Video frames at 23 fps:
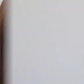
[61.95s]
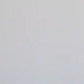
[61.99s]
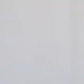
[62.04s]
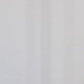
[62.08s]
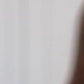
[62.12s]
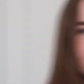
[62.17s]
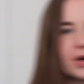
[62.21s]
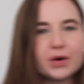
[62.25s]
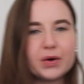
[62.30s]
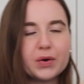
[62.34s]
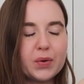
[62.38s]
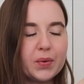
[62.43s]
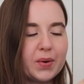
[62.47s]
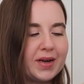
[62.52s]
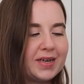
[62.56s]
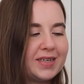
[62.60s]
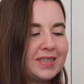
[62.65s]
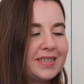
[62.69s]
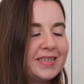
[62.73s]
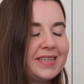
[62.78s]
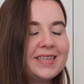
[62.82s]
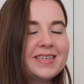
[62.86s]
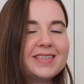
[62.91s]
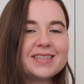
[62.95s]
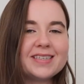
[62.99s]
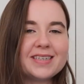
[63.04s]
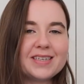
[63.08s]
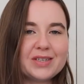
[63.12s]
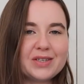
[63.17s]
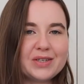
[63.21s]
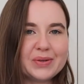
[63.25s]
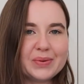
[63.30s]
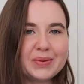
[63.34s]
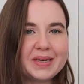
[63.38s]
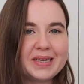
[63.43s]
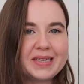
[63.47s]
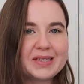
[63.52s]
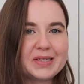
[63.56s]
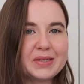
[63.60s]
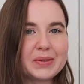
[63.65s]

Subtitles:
We're going to ease into it.